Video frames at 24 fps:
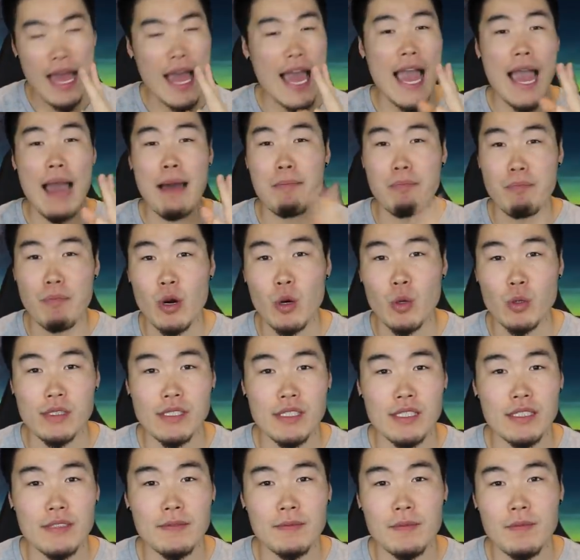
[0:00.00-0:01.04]
at
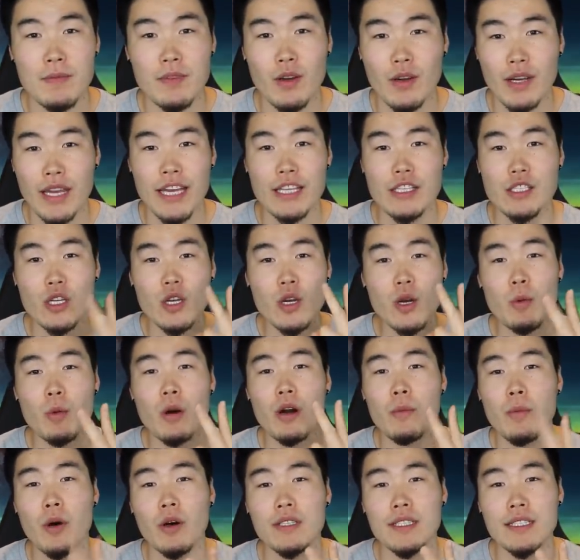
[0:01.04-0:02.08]
most. Okay, 2
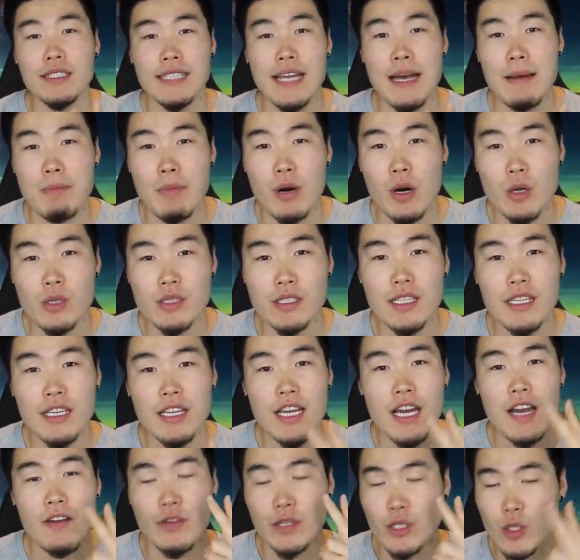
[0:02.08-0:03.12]
more multis at most.
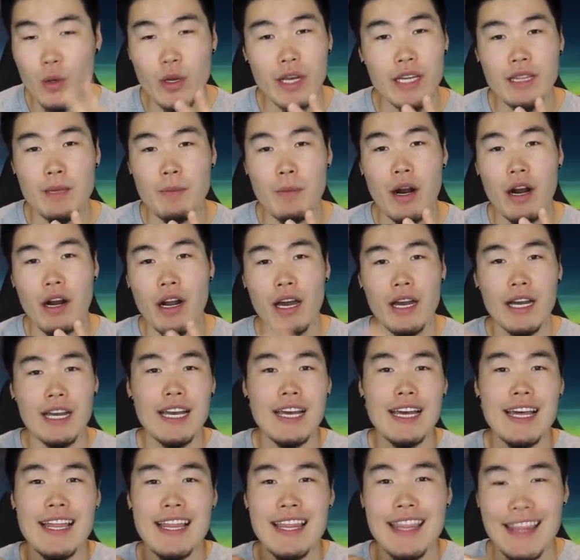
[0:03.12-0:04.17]
If we don't get the Bardock,
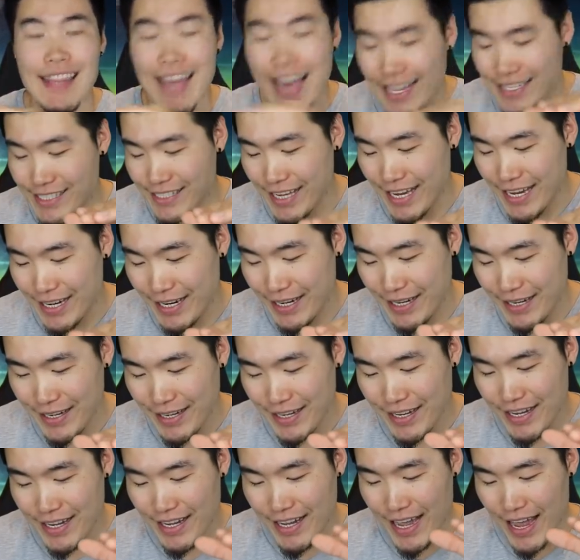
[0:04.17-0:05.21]
that's it.
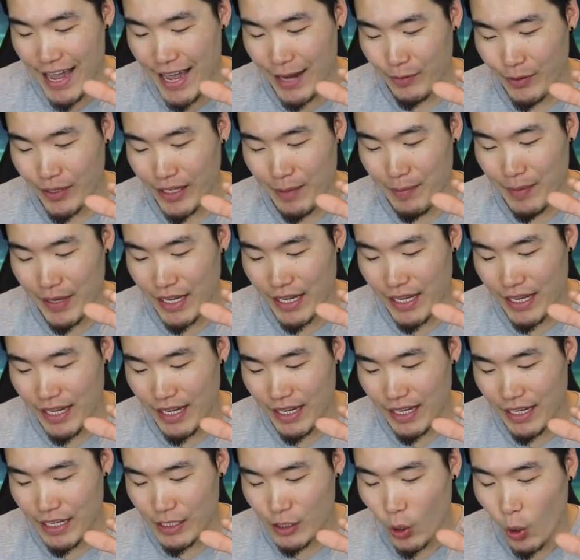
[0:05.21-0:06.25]
And we're gonna
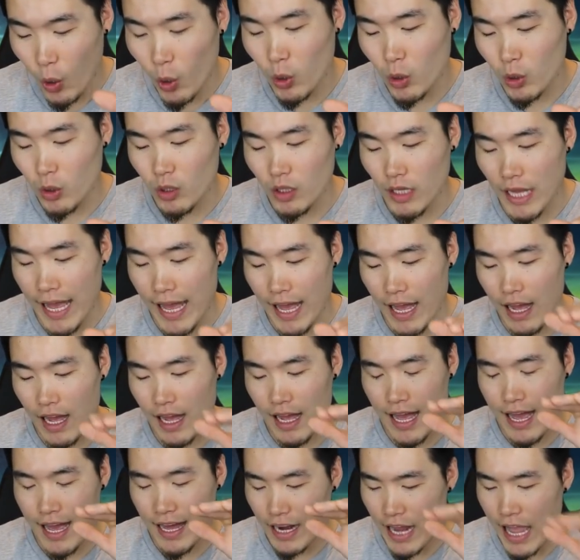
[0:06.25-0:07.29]
be in total
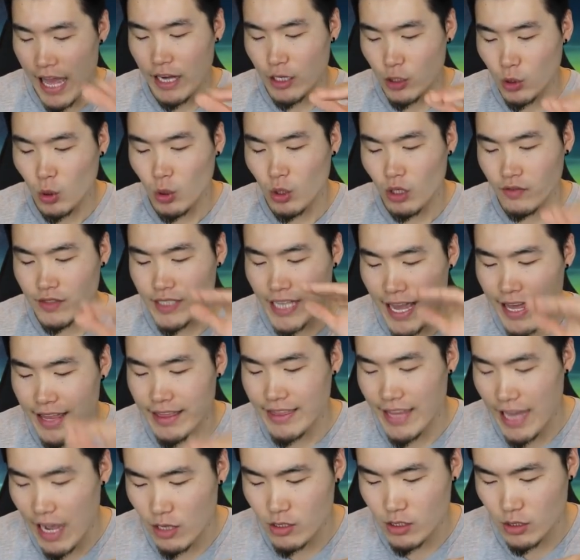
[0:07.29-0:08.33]
at a total of
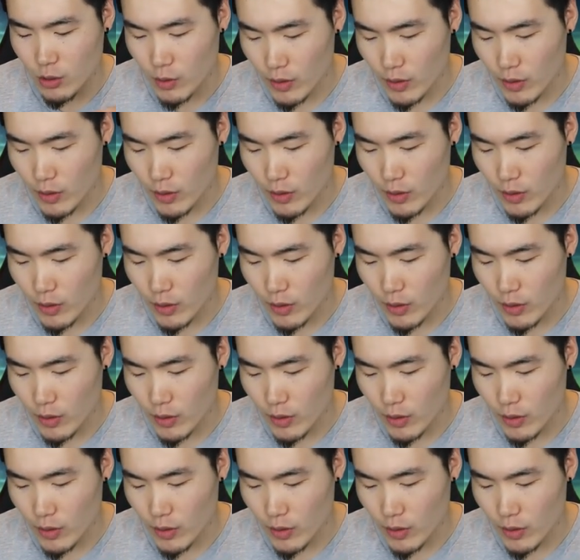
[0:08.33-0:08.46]
10,000